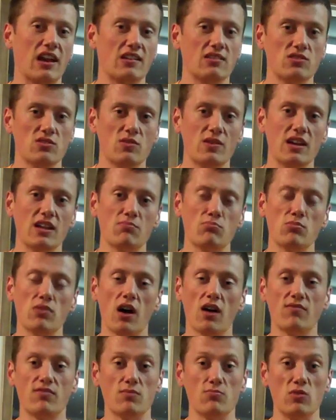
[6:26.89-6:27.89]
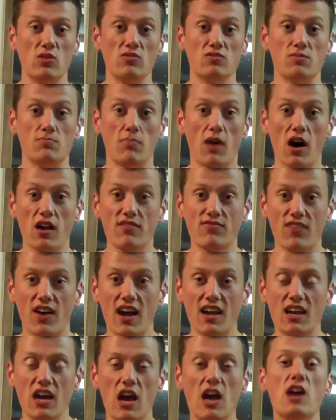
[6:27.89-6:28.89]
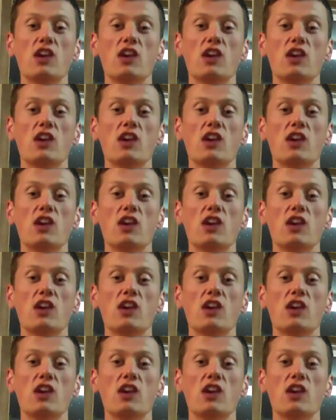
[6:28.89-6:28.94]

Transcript: to do any of the moves modified.